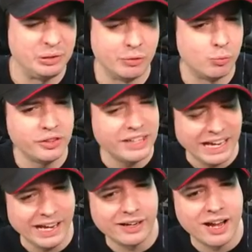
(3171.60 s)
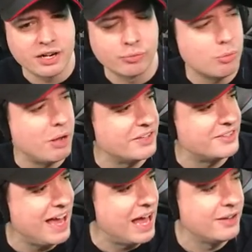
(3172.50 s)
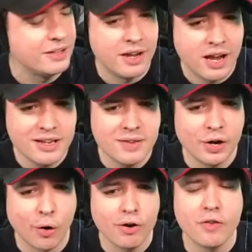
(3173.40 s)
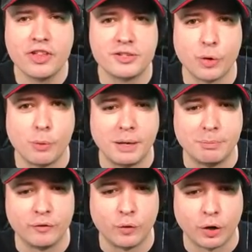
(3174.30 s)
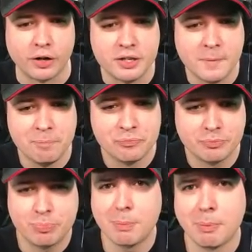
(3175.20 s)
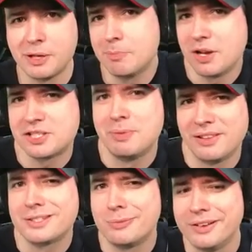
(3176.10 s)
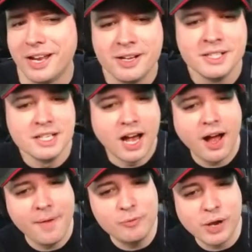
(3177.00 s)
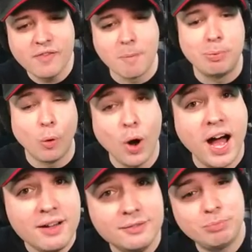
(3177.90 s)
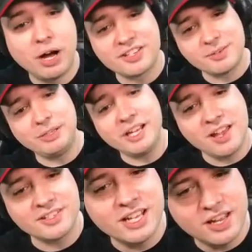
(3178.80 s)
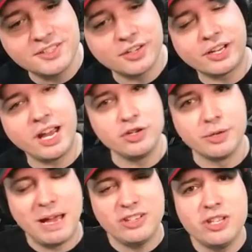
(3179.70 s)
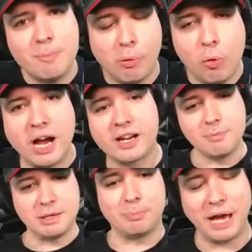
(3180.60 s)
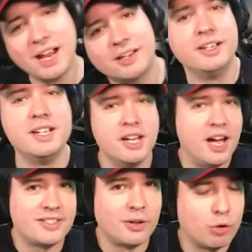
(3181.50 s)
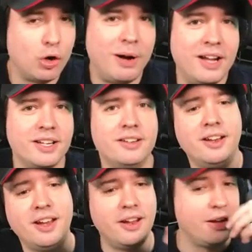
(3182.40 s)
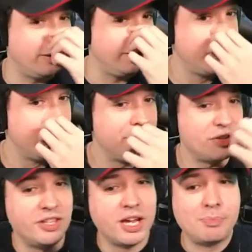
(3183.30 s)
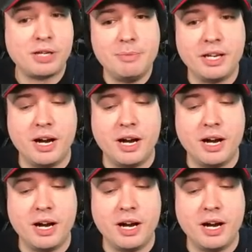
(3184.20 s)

what the heck kind of robot is that? I never heard of this robot before. Probably it must be this one, yeah? We have a Boa, possibly, as an answer. Can you imagine the Boa coming back as a robot in the upcoming